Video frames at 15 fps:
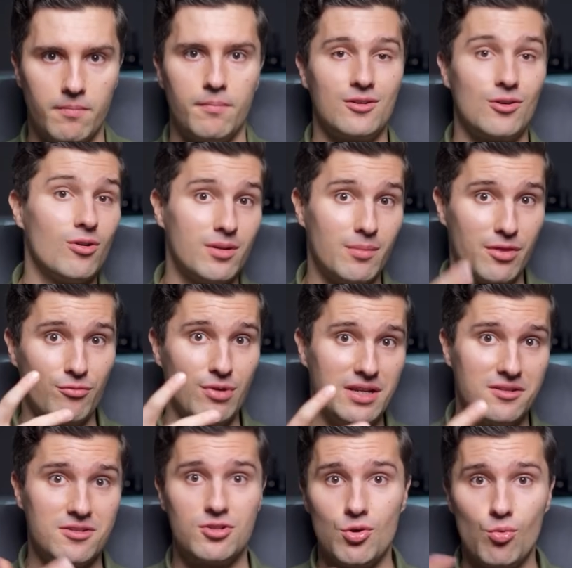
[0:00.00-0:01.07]
Goal number three
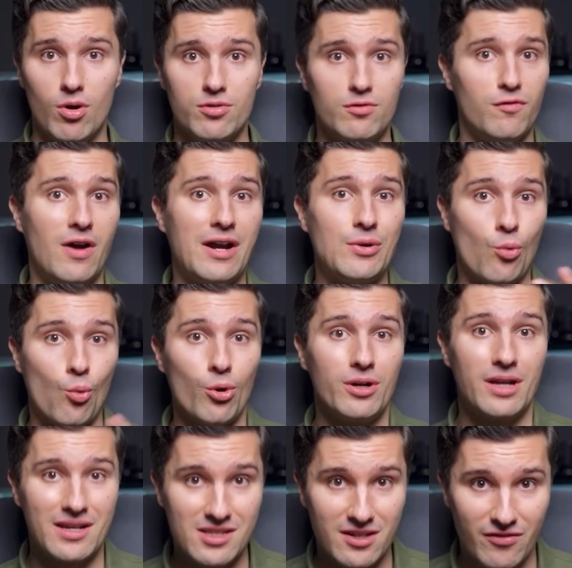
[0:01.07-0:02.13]
is you want to find work
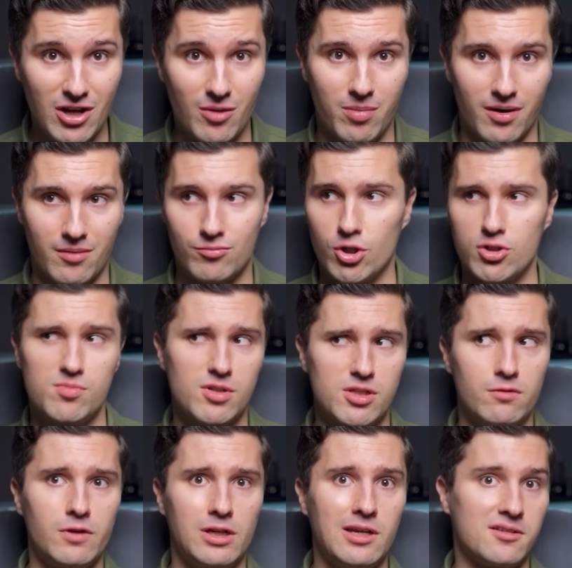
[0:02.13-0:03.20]
as a developer, not
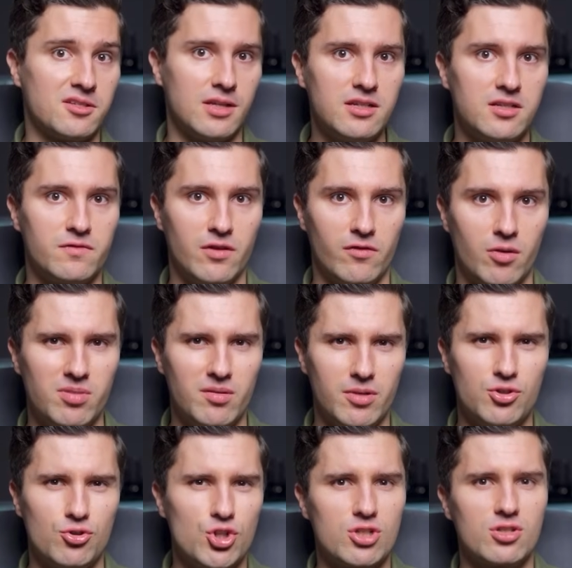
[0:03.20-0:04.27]
specifically as a native developer, but you
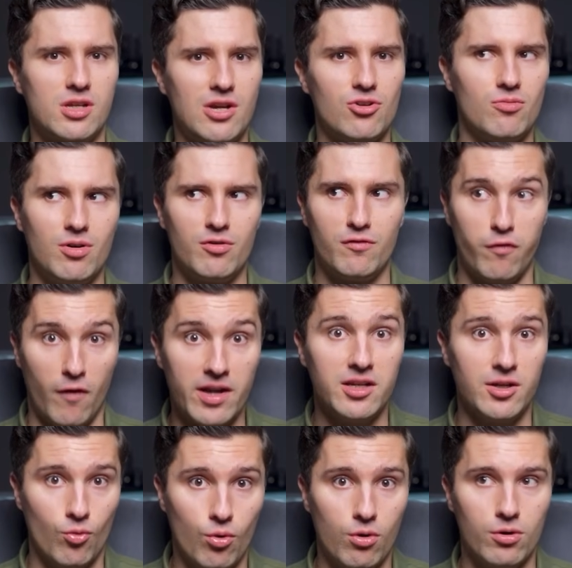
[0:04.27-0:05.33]
just care about
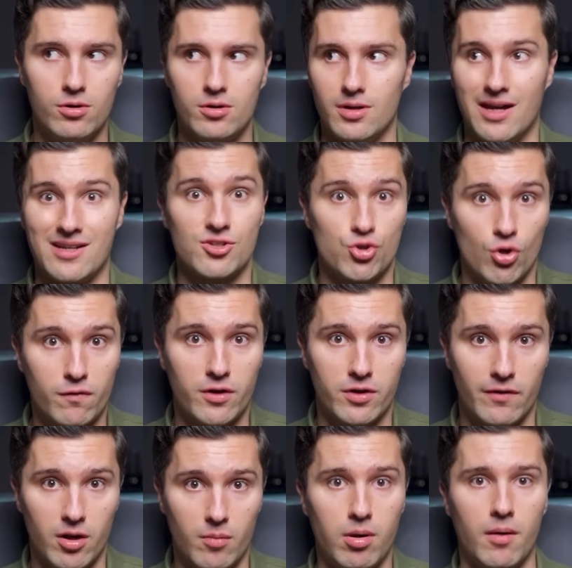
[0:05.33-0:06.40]
finding work as a software
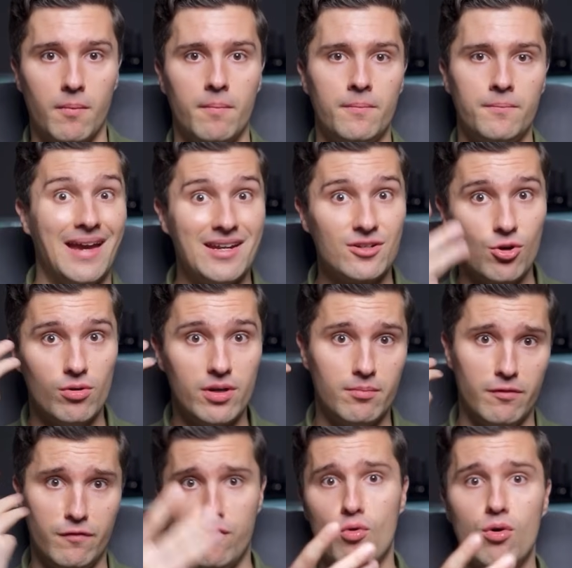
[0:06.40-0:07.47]
developer. And goal number
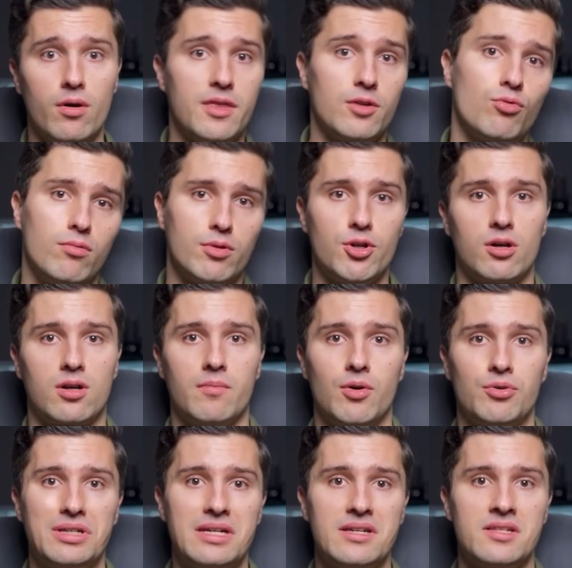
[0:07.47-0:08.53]
four that we will talk about
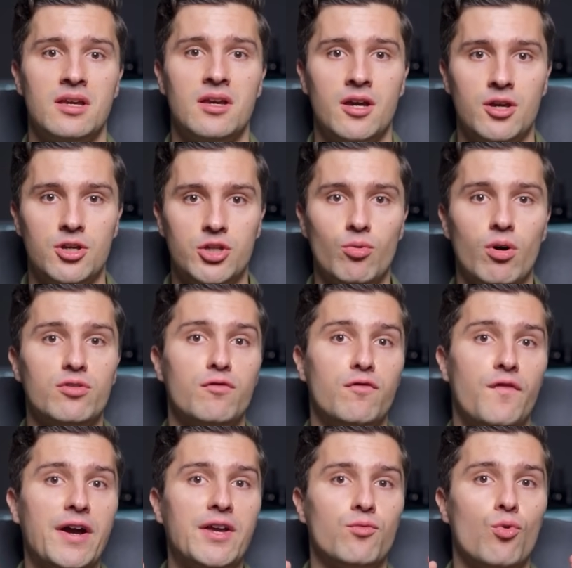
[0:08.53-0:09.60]
is you want to
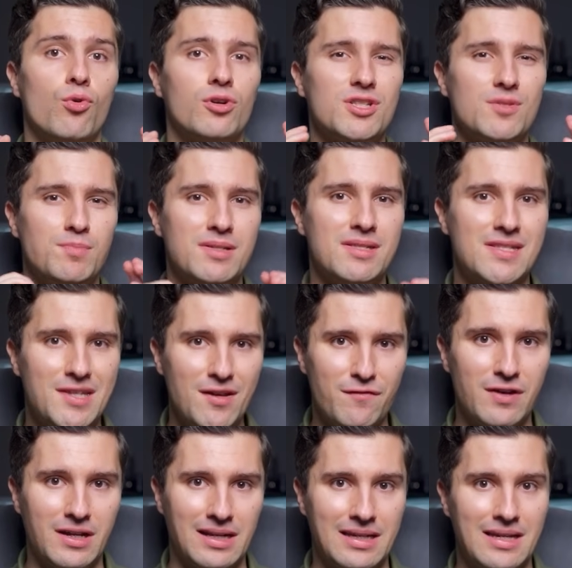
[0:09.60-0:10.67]
find work
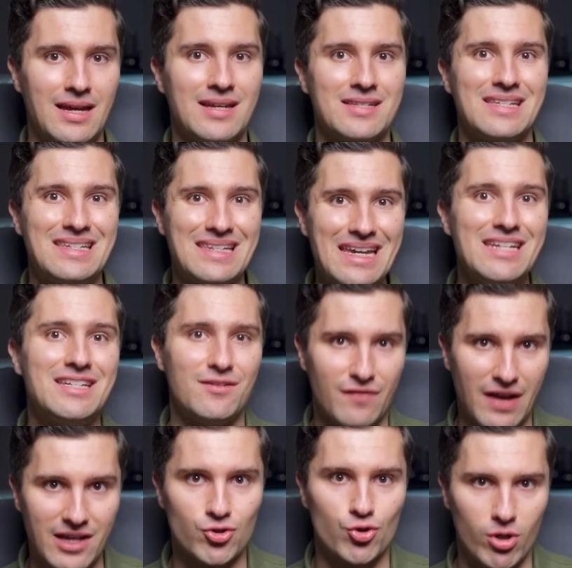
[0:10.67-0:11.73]
specifically as a native
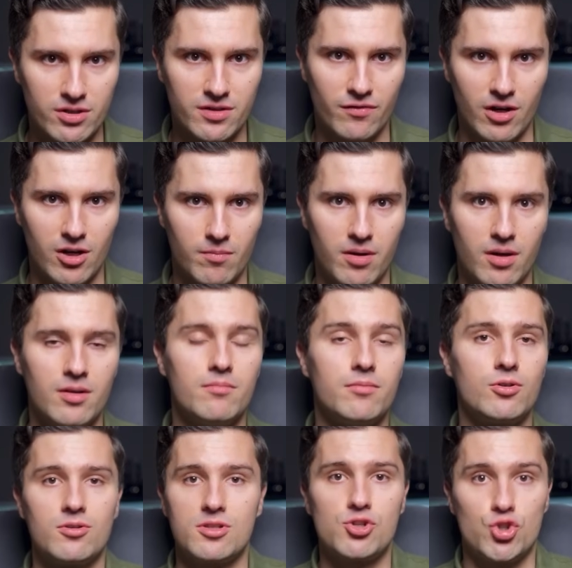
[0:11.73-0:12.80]
Android developer
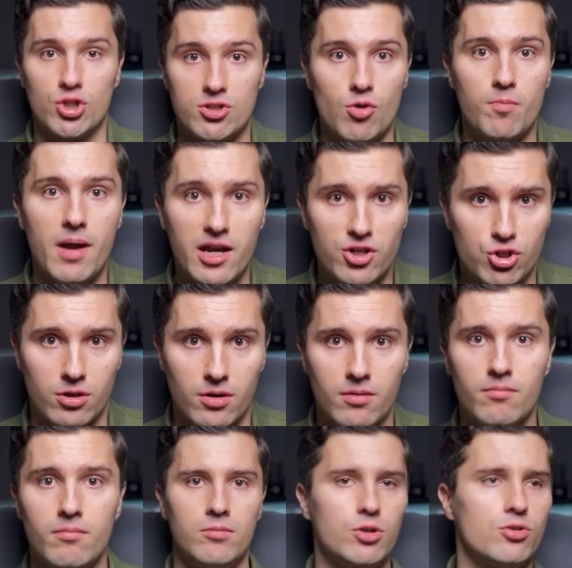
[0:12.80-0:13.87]
because it's just your passion.
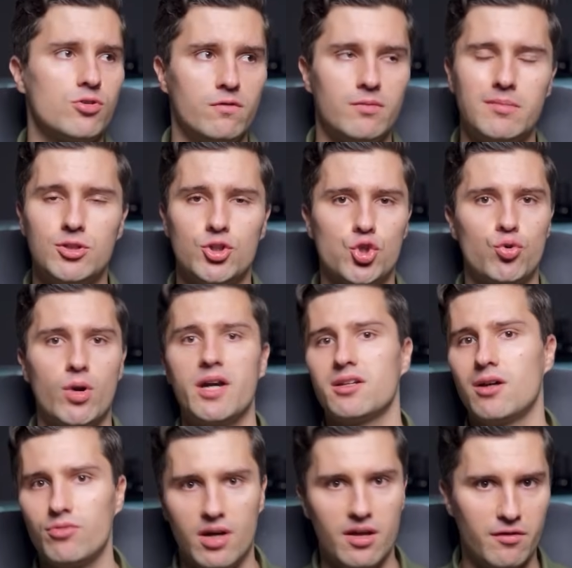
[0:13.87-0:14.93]
Because you've maybe tried
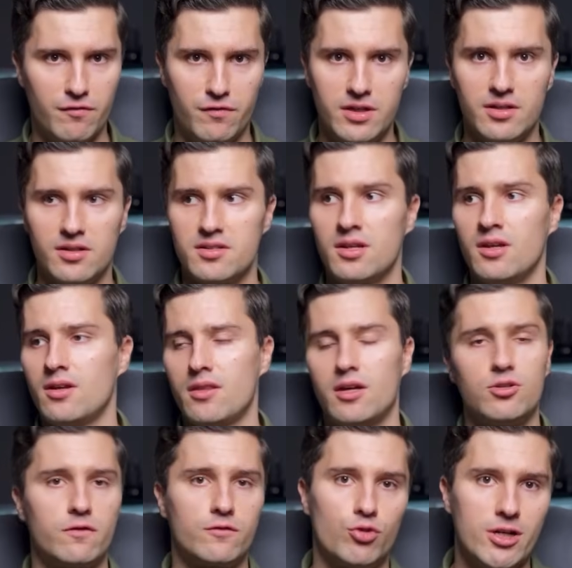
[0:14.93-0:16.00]
out other fields, then
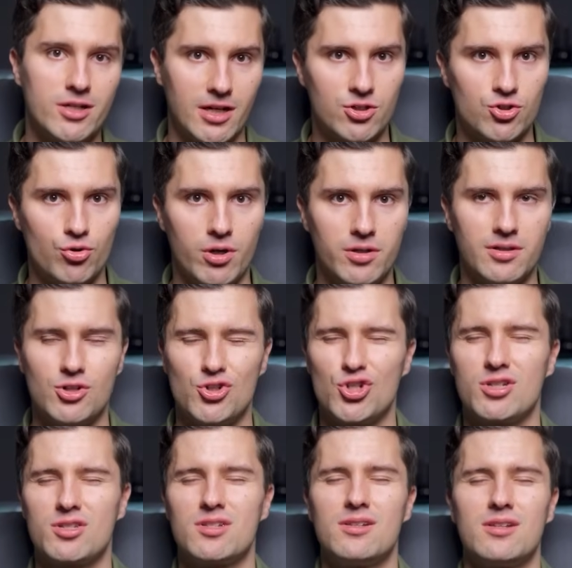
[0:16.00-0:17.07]
you've tried Android, and it
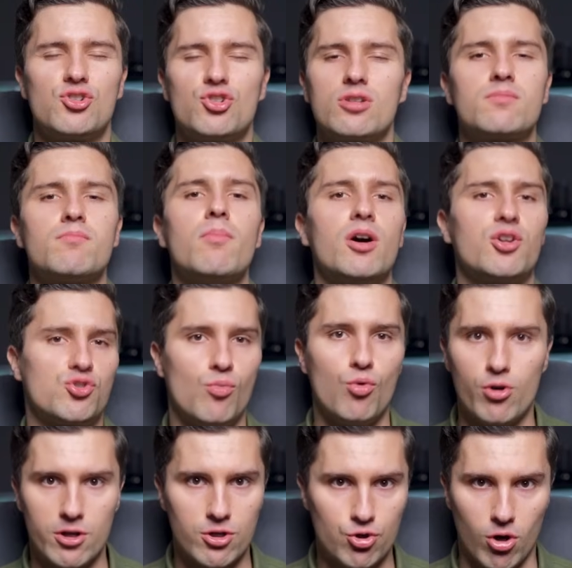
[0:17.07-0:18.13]
just it's just much
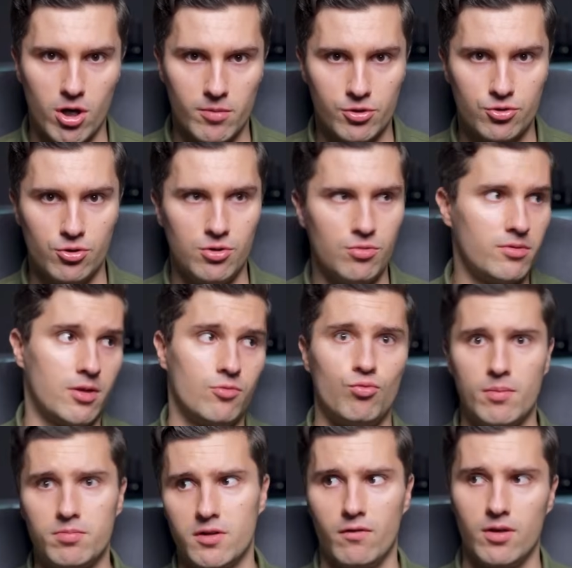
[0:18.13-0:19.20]
more enjoyable to you than
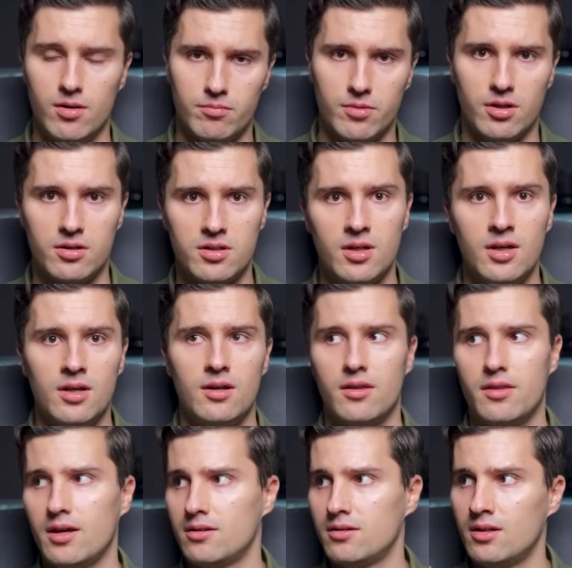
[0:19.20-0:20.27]
web development,
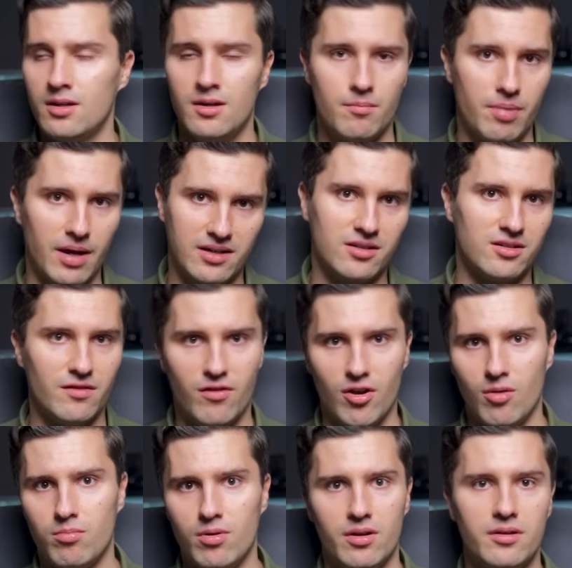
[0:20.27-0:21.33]
than backend
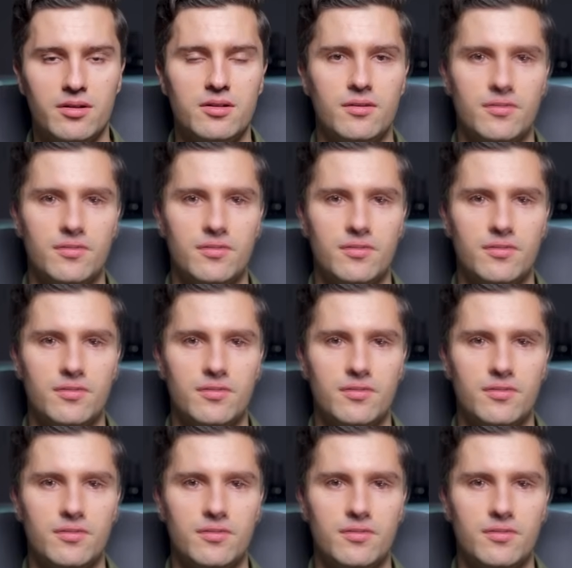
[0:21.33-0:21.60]
development,